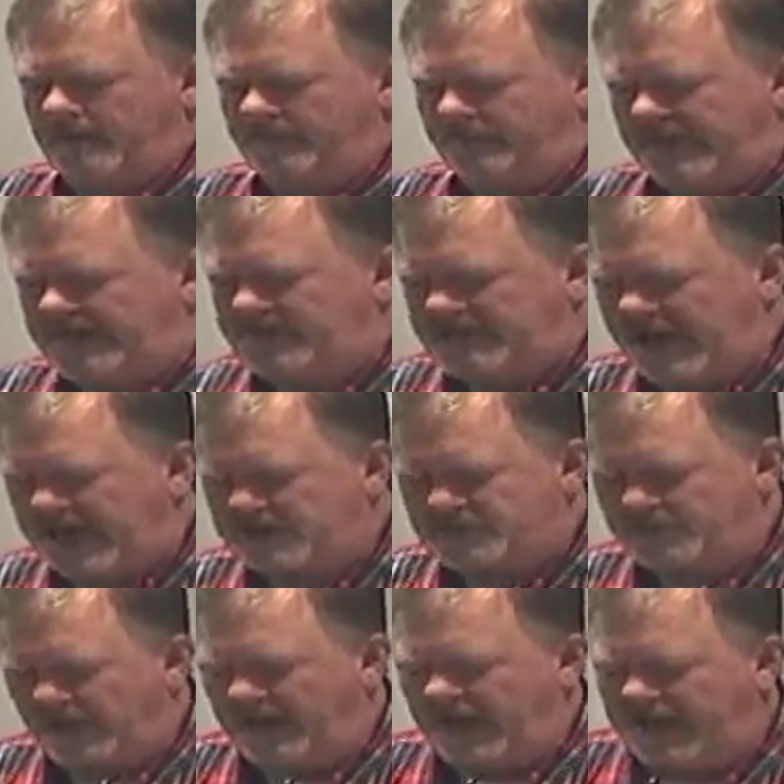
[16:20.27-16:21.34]
These
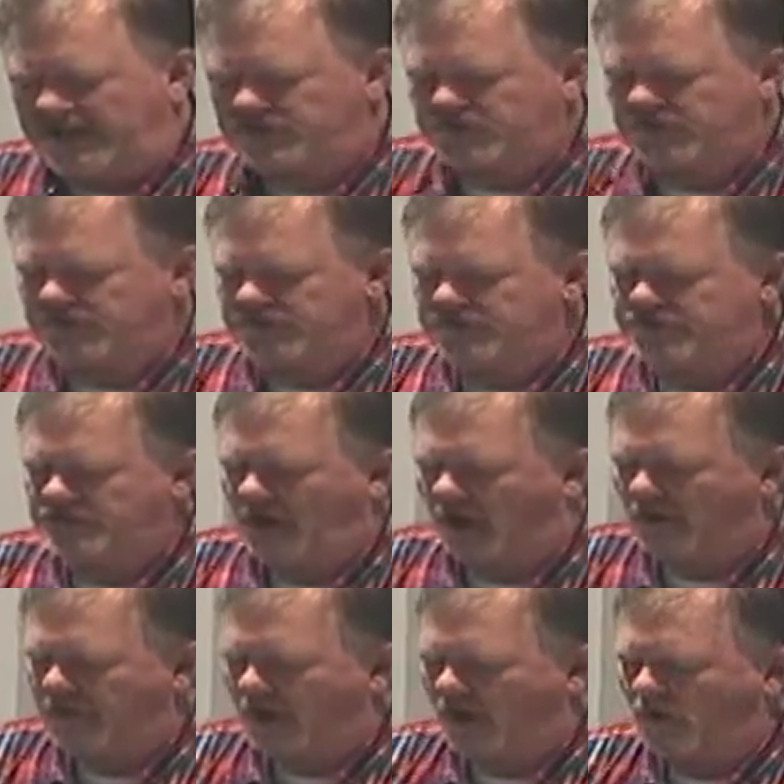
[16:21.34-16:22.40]
explanations
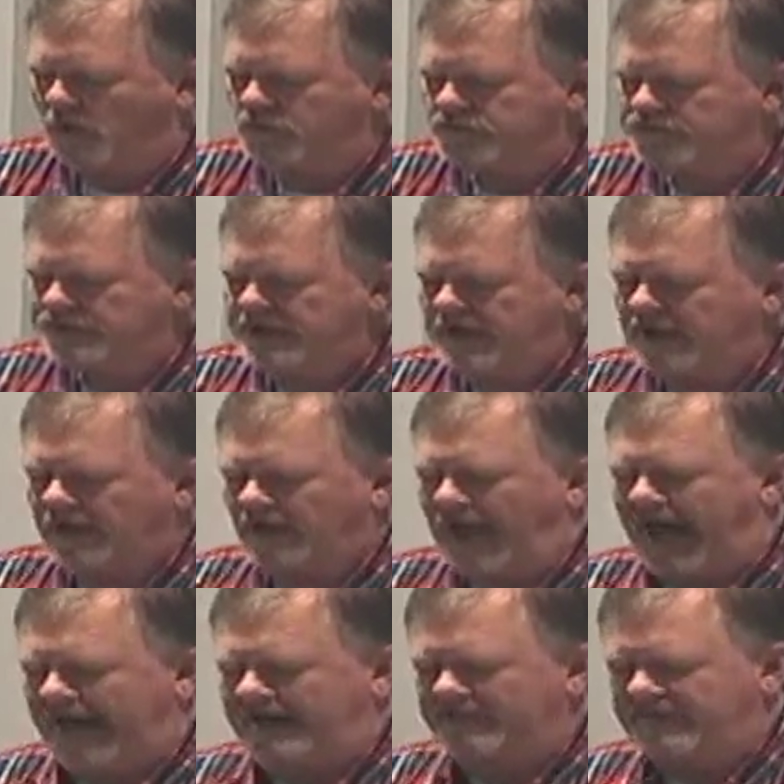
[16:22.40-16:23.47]
or those
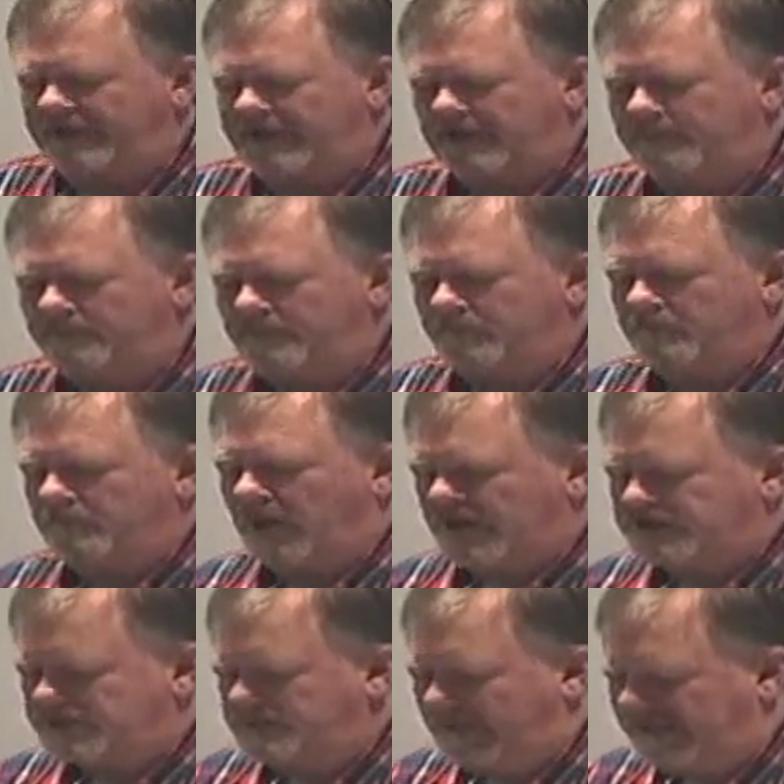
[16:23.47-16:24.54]
like them
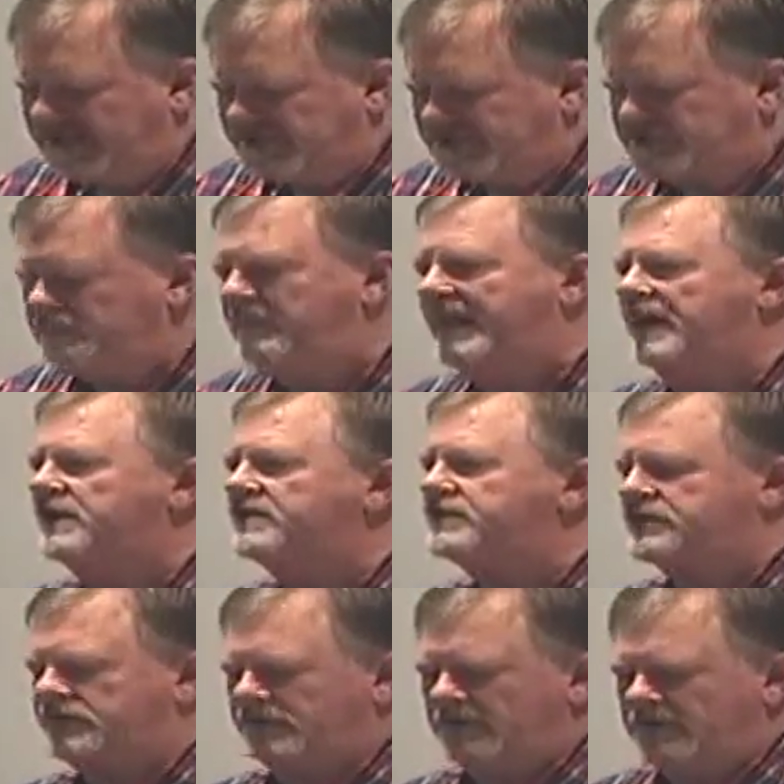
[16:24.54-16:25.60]
must be
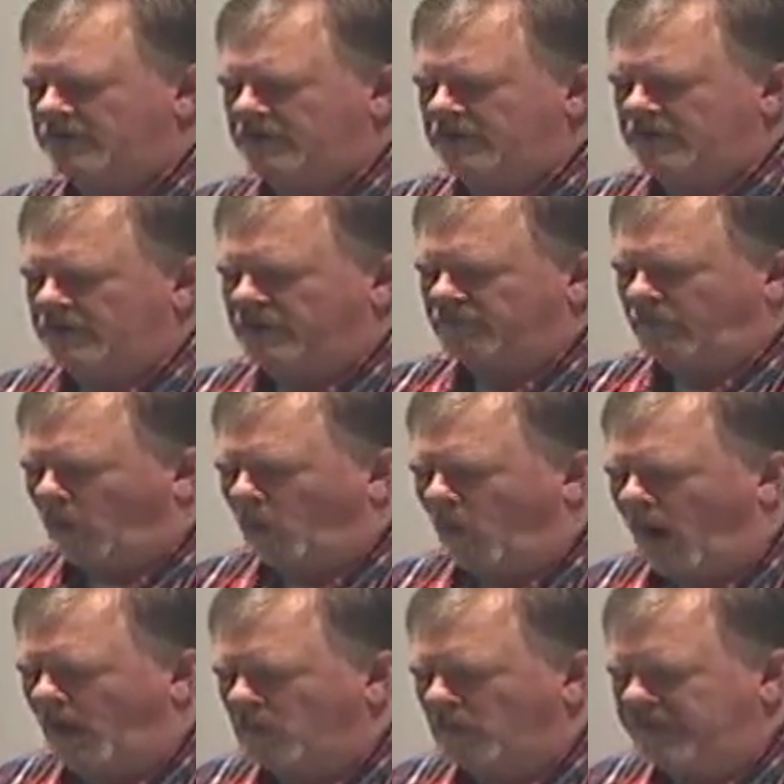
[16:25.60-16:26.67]
dismissed. For
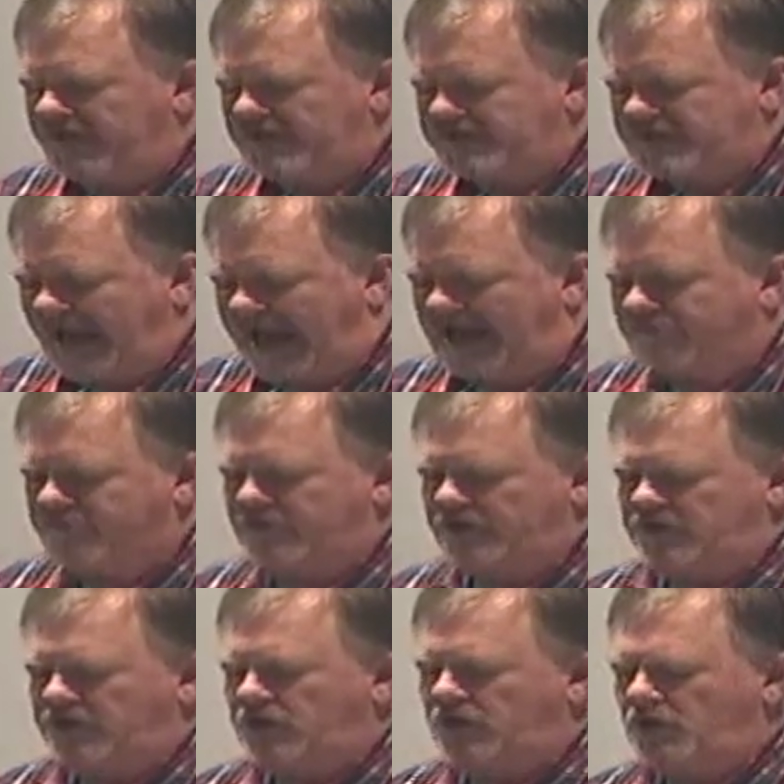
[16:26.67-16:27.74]
what would this have to
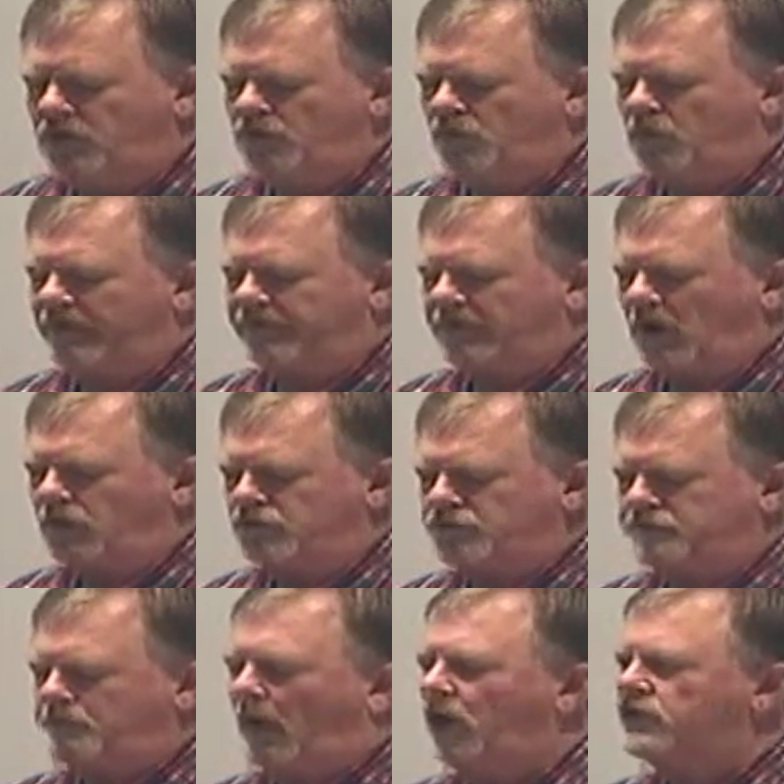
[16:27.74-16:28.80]
do with
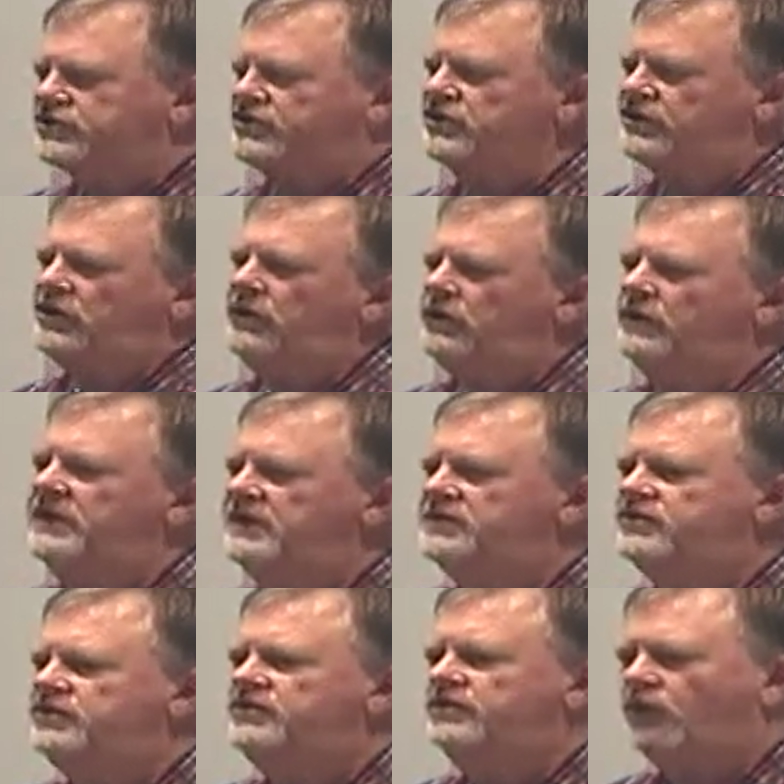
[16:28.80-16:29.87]
those
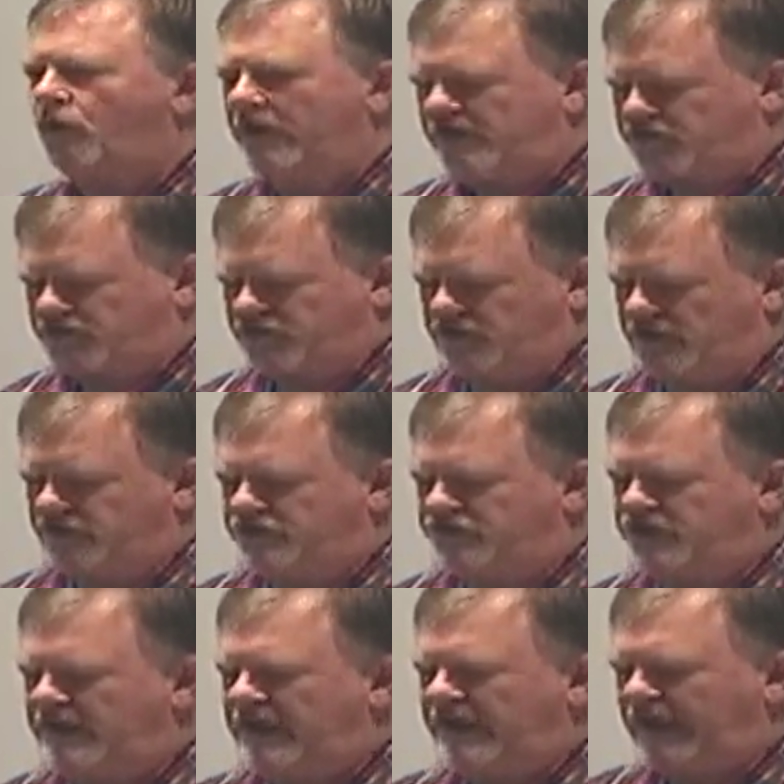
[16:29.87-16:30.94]
persecuted
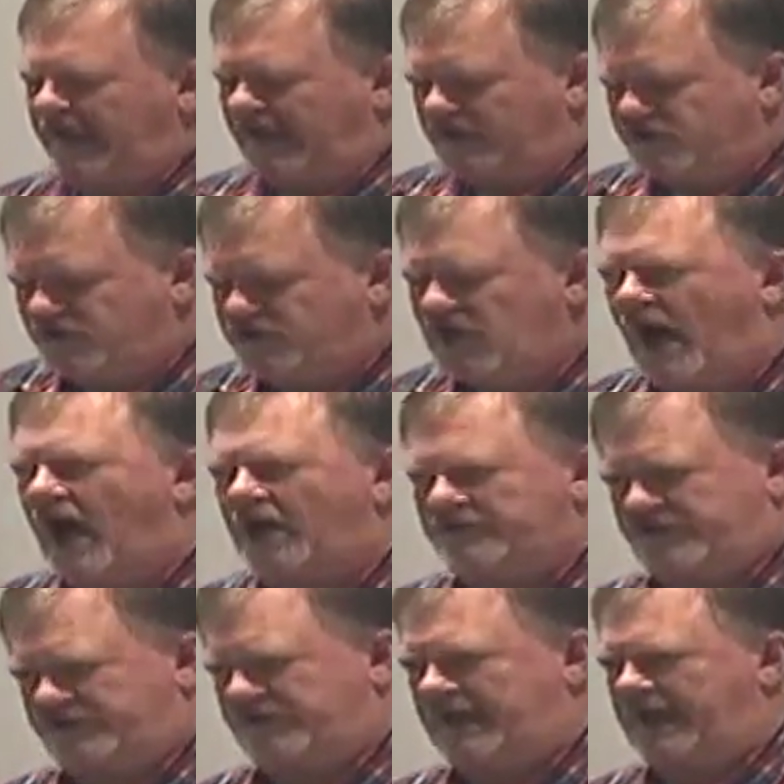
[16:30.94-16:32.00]
Christians in
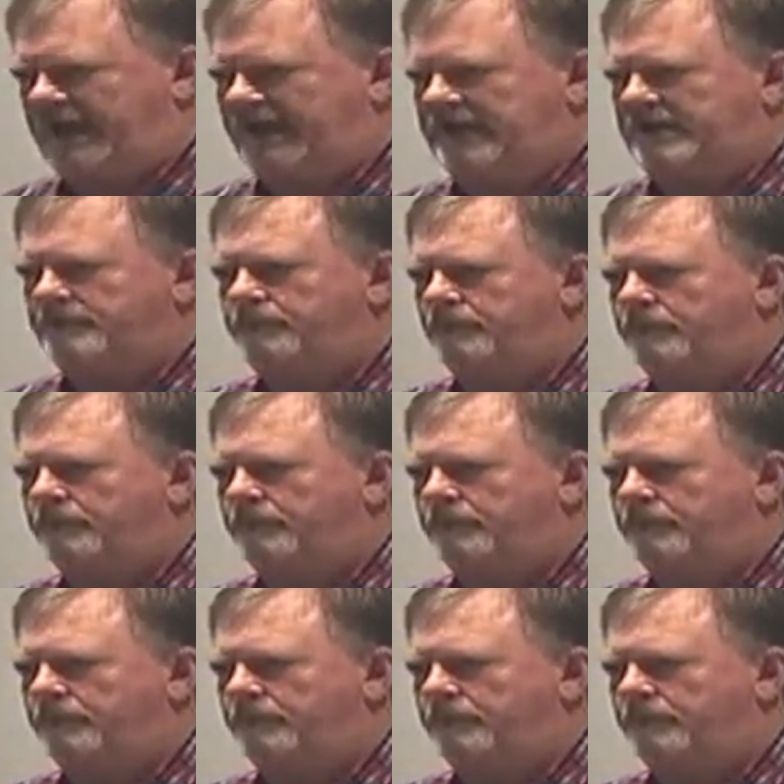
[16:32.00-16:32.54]
John's day?